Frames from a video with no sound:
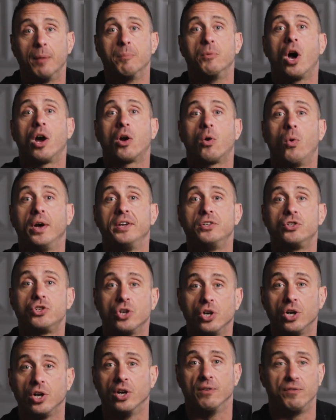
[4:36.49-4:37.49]
I'm not quite
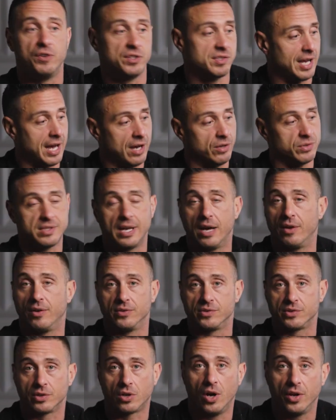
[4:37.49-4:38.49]
sure if it's a house,
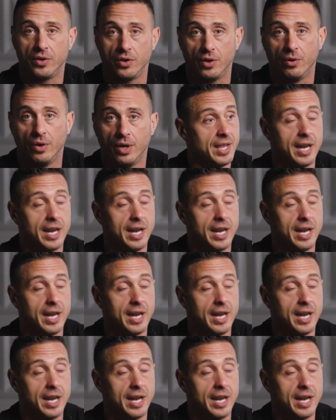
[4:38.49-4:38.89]
townhouse, or condo.